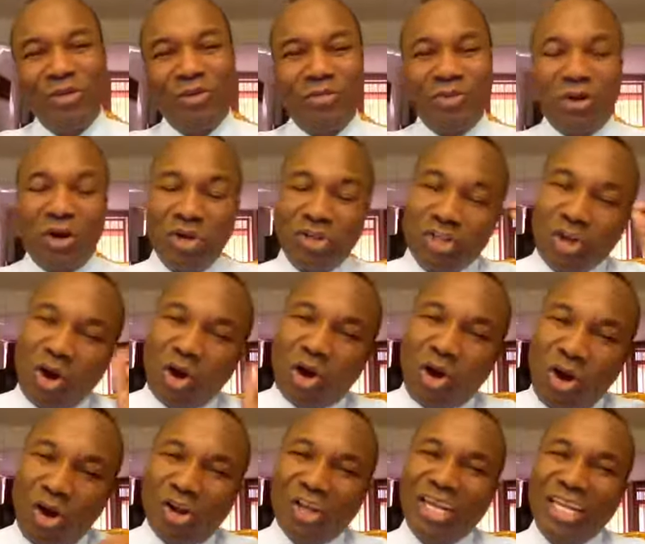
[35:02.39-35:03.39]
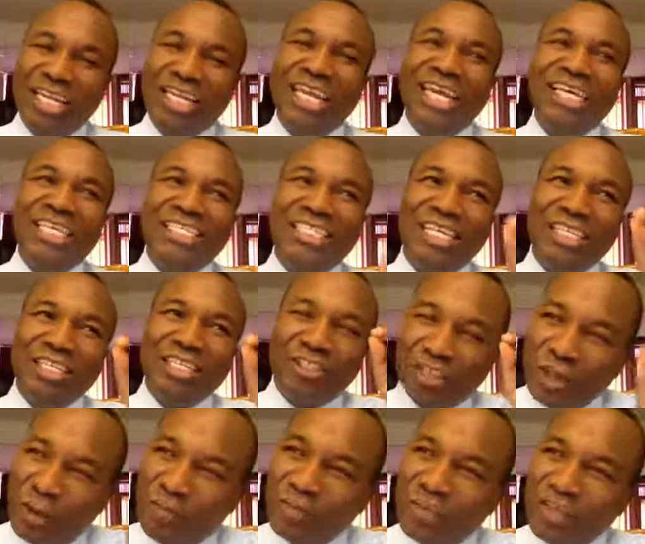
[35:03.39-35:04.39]
Because your calling is in
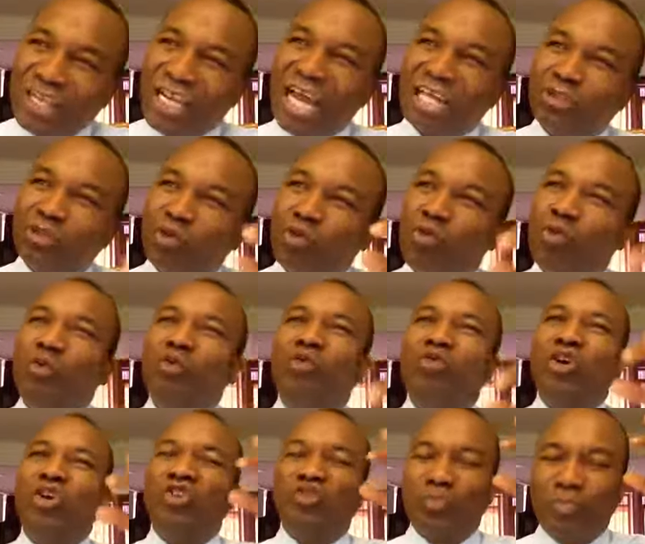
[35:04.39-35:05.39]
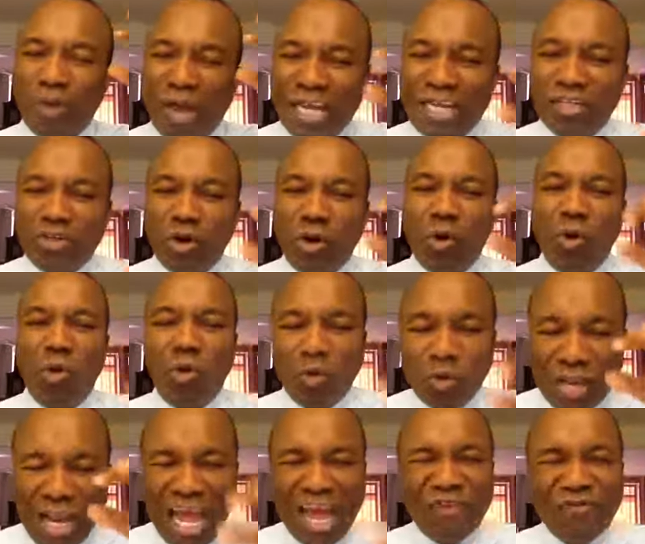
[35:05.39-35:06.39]
something that you could just spend your whole
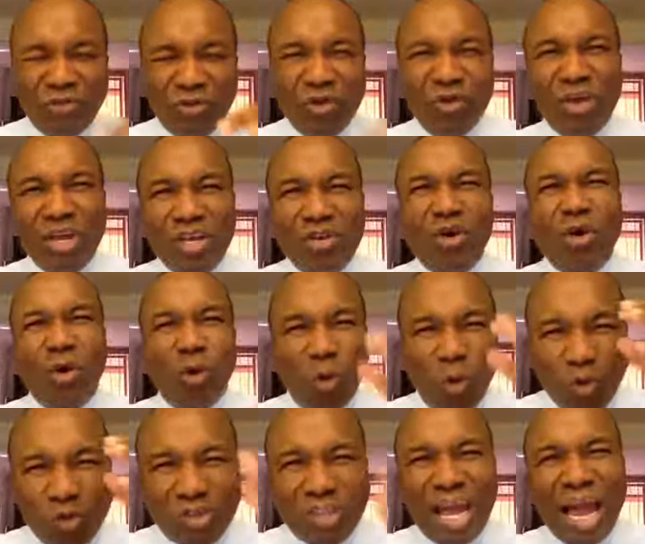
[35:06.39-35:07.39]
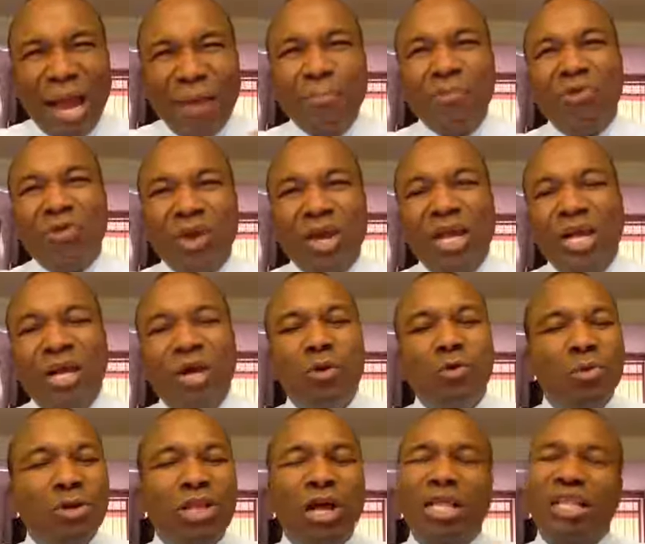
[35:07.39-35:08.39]
life doing, your whole time doing
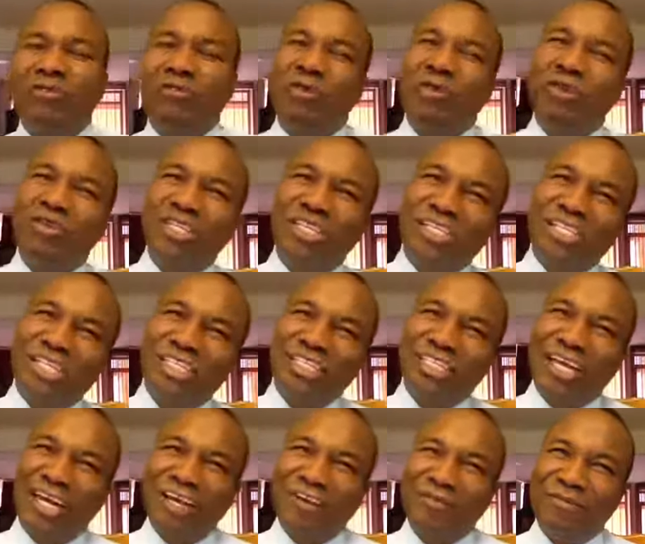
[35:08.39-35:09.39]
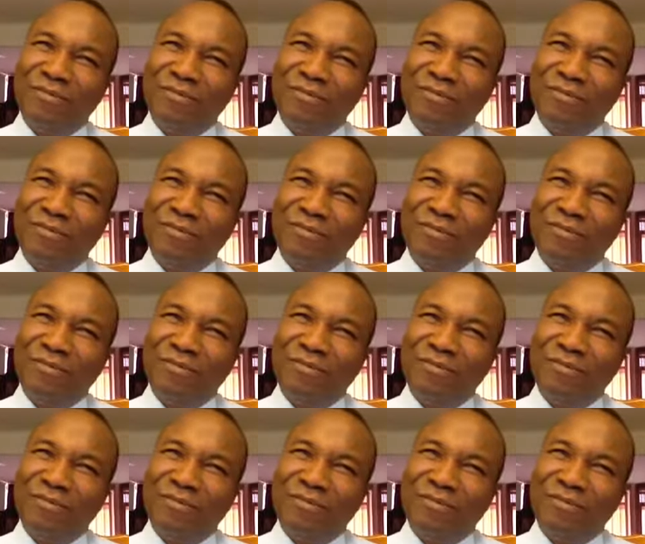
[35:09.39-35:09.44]
without even noticing time.